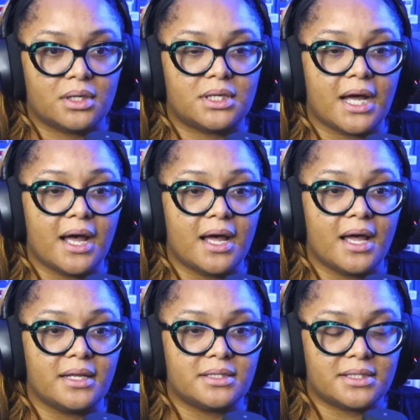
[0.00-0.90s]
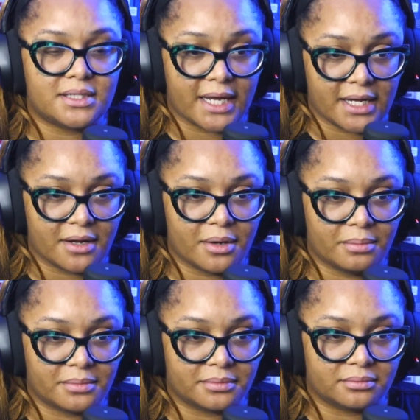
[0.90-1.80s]
God
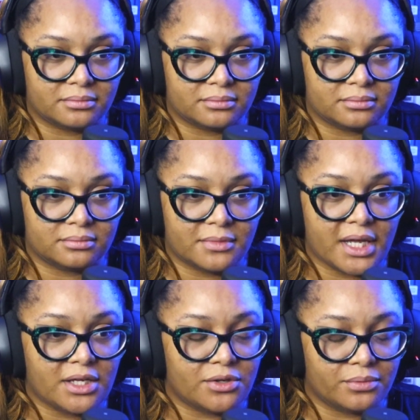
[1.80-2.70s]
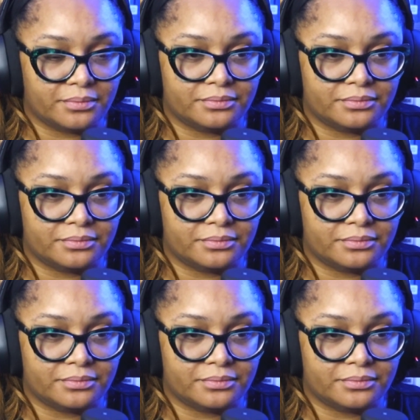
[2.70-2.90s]
damn. Thank you.